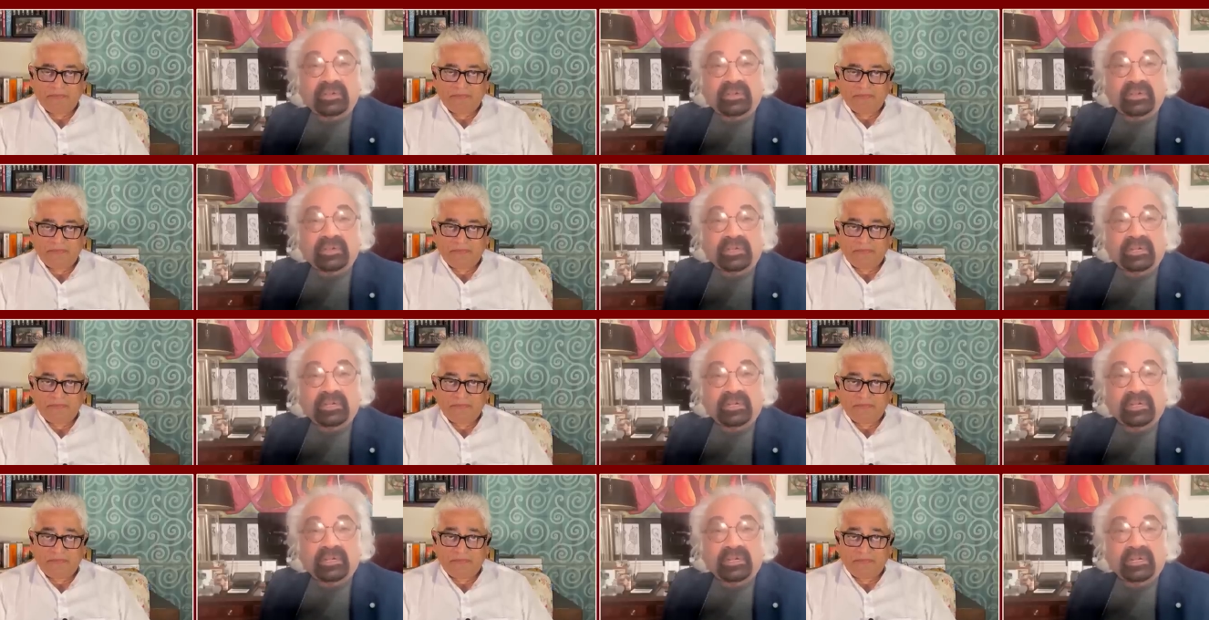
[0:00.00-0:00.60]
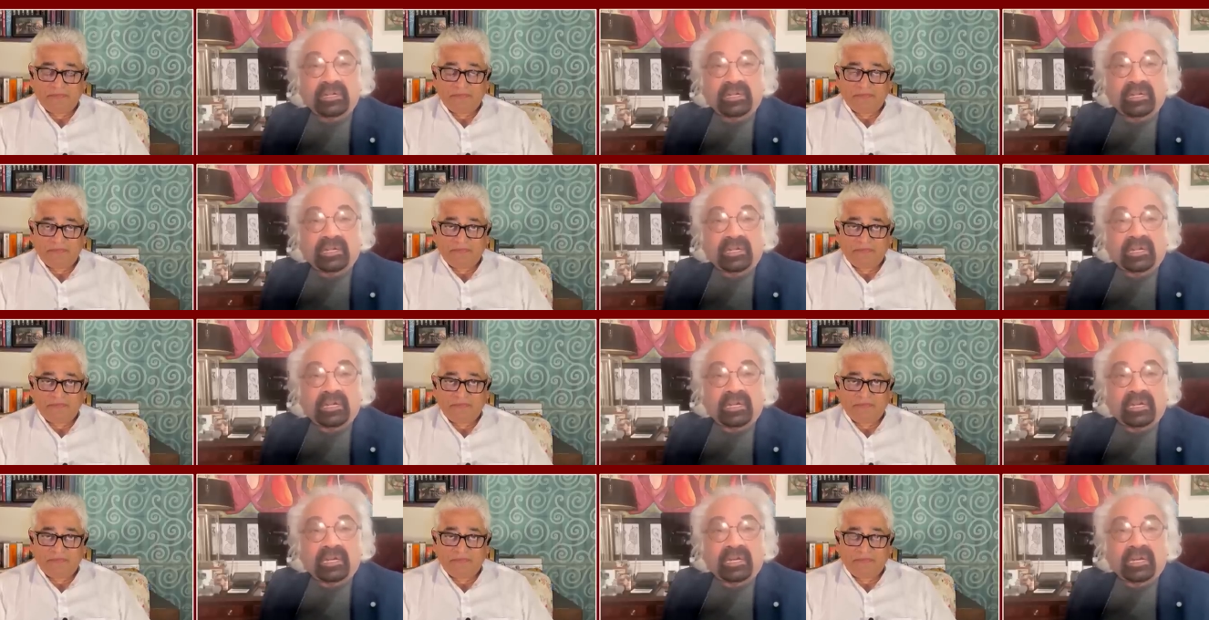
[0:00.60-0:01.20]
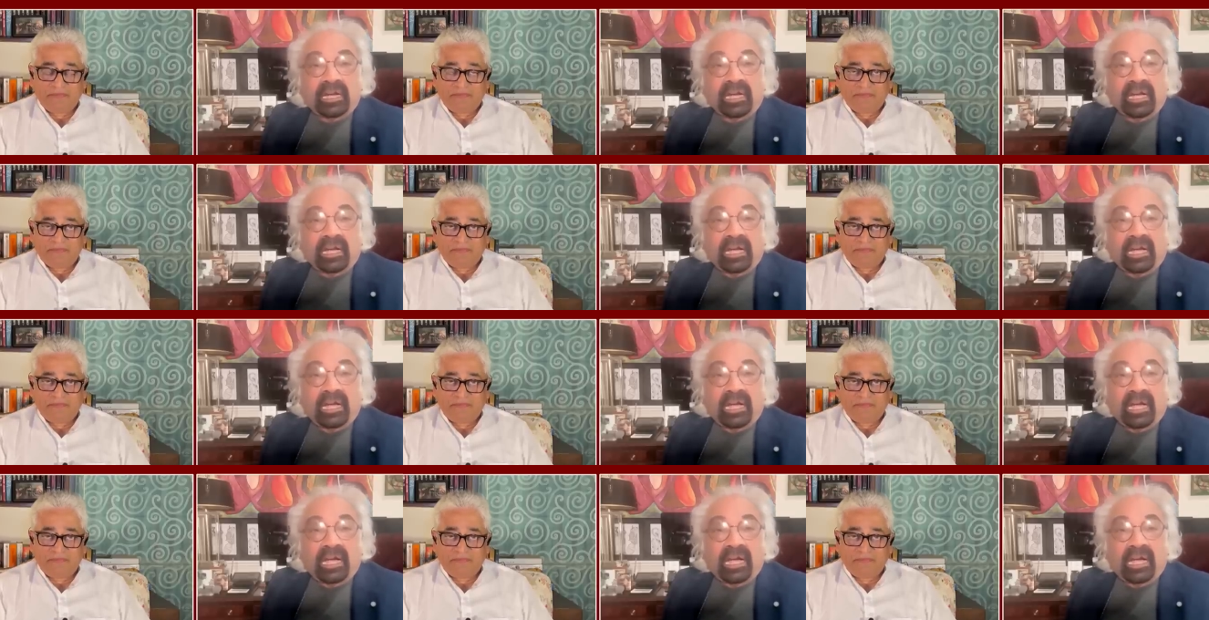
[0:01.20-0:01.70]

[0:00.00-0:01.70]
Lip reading: [no speech]